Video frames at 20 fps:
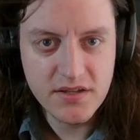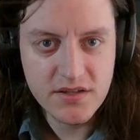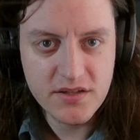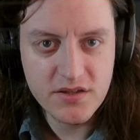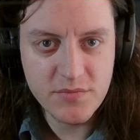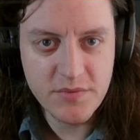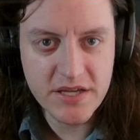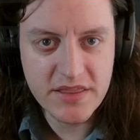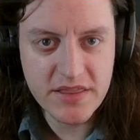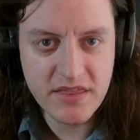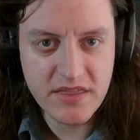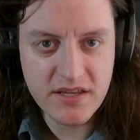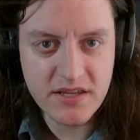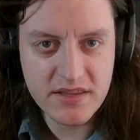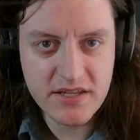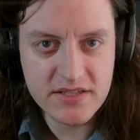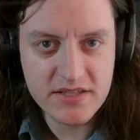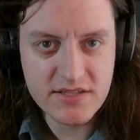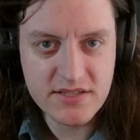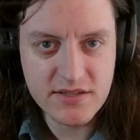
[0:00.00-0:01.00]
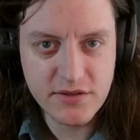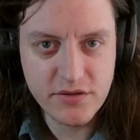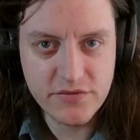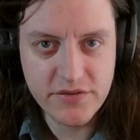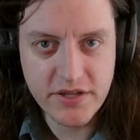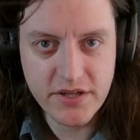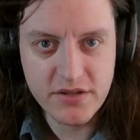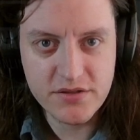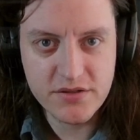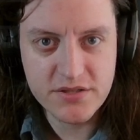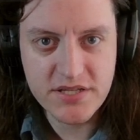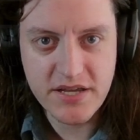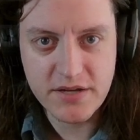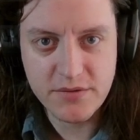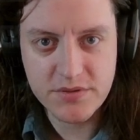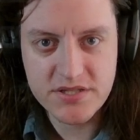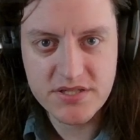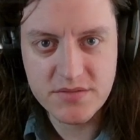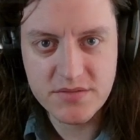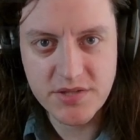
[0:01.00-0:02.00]
You might think that's a low value attack
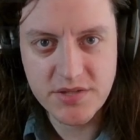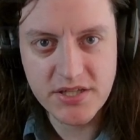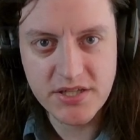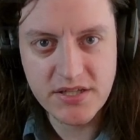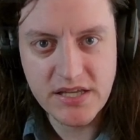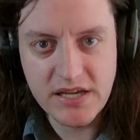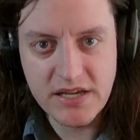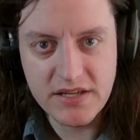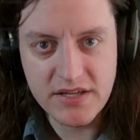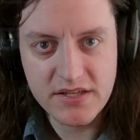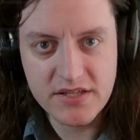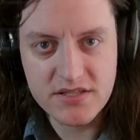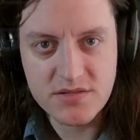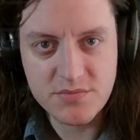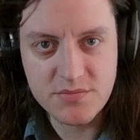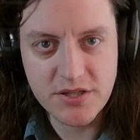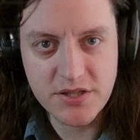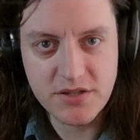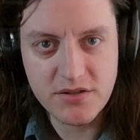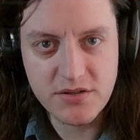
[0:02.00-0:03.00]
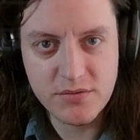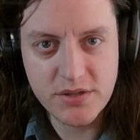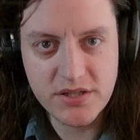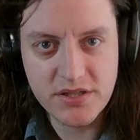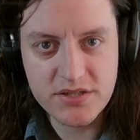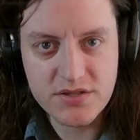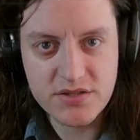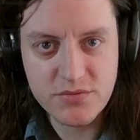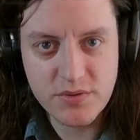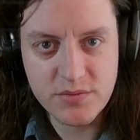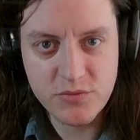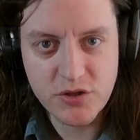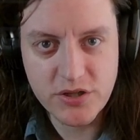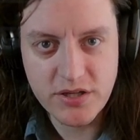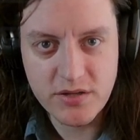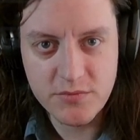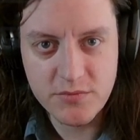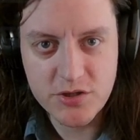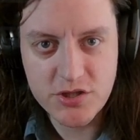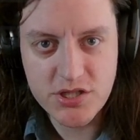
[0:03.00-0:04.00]
with Sabine. Yeah, it is, but you know what? It's 1 more
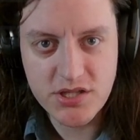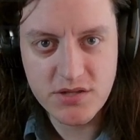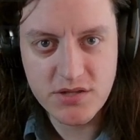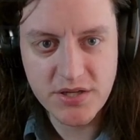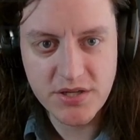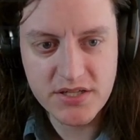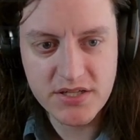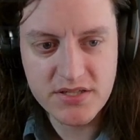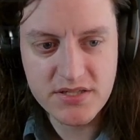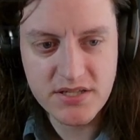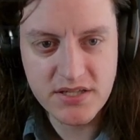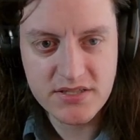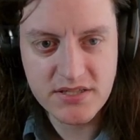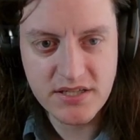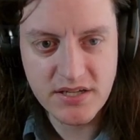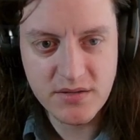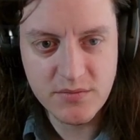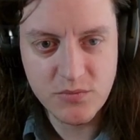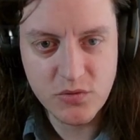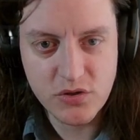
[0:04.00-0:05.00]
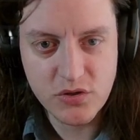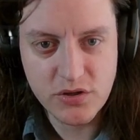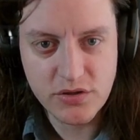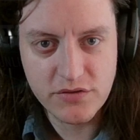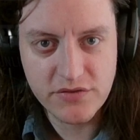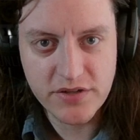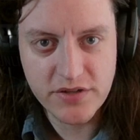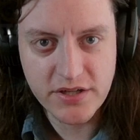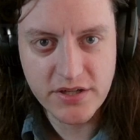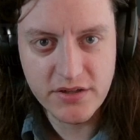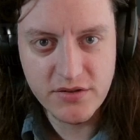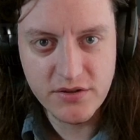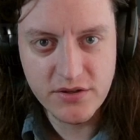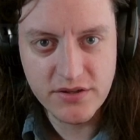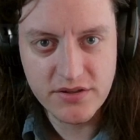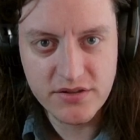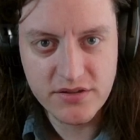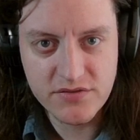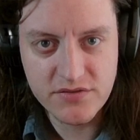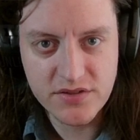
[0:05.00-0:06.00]
damage to the base. It's getting more value
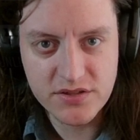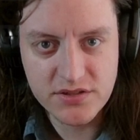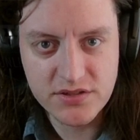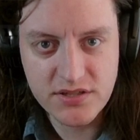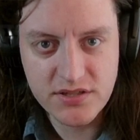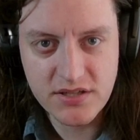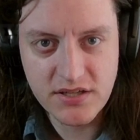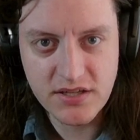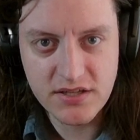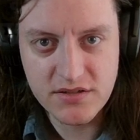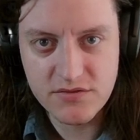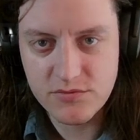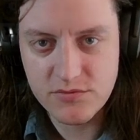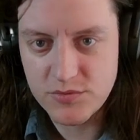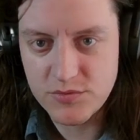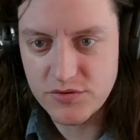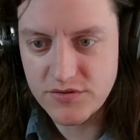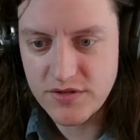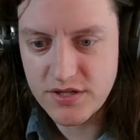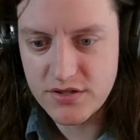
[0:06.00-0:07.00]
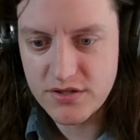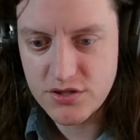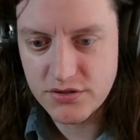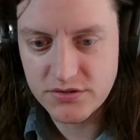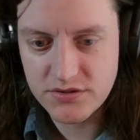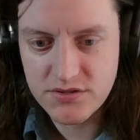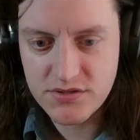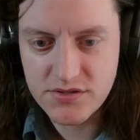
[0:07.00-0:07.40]
on the field, and it removed that shield.